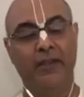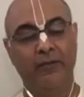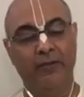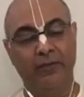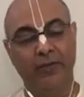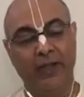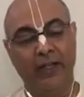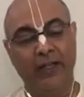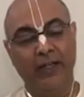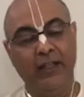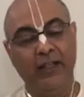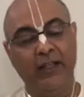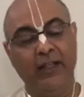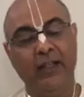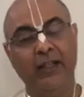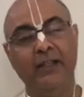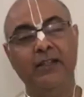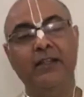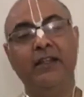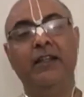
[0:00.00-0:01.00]
we are
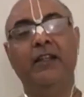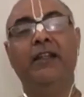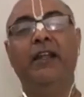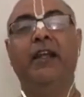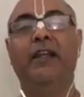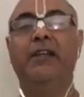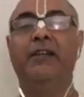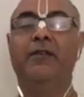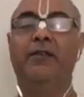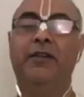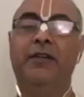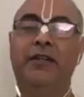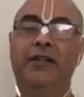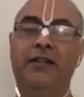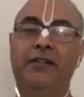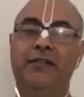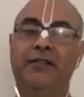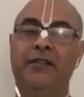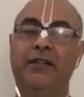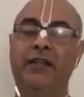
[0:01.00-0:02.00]
engaging in activities,